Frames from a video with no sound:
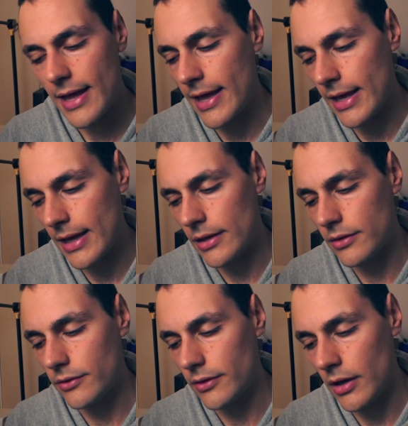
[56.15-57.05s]

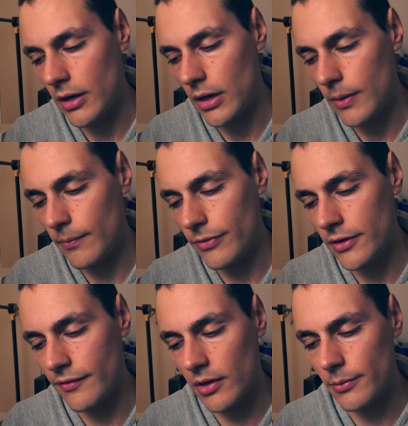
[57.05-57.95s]
and the
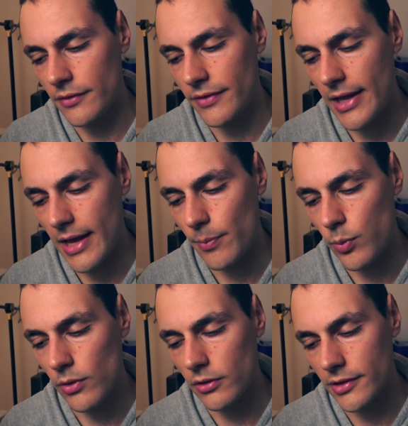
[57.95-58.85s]
development of the app
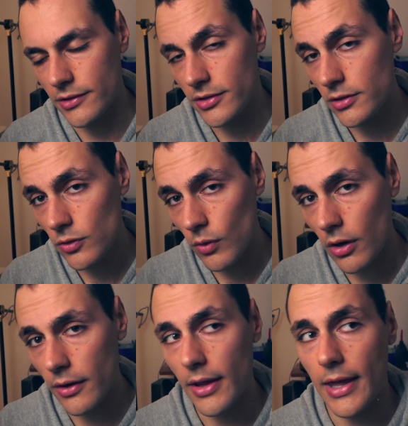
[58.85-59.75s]
will continue
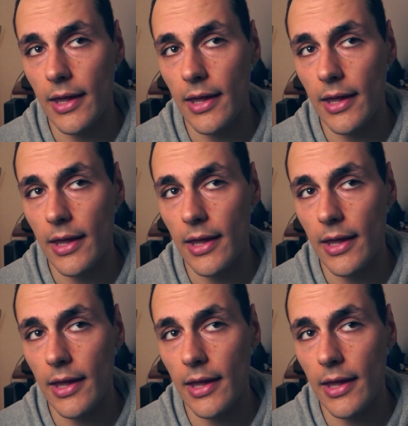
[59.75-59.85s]
on,